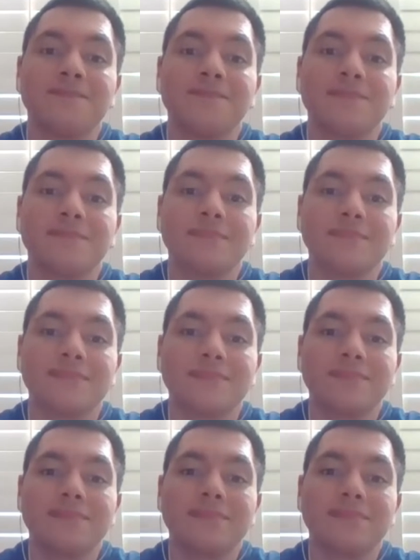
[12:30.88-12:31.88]

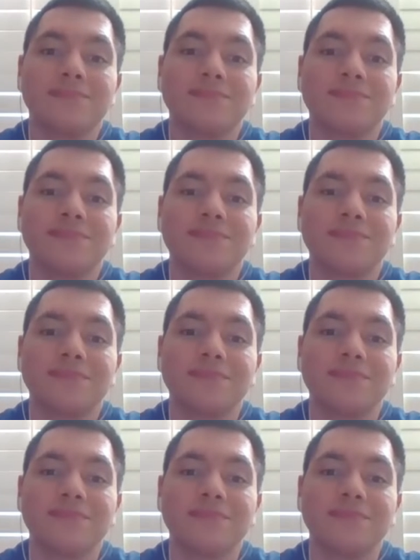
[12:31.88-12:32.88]

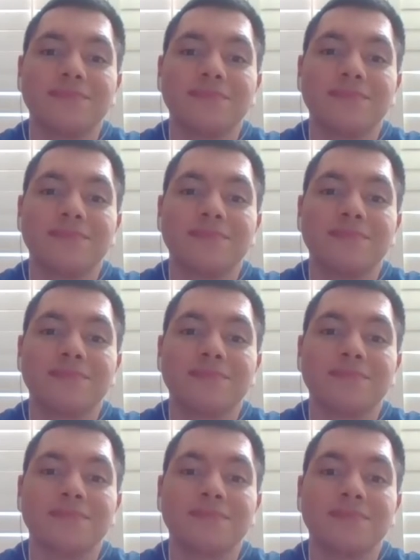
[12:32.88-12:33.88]

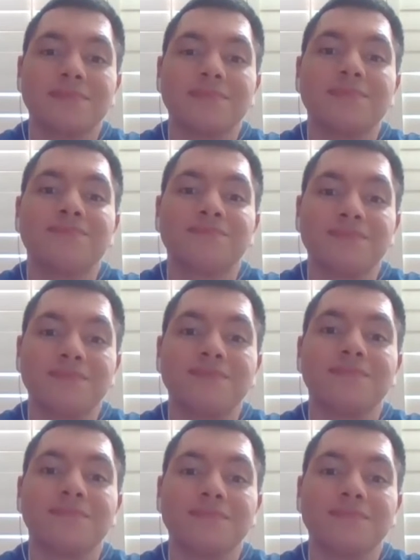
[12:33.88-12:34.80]
No words are spoken by the person on screen.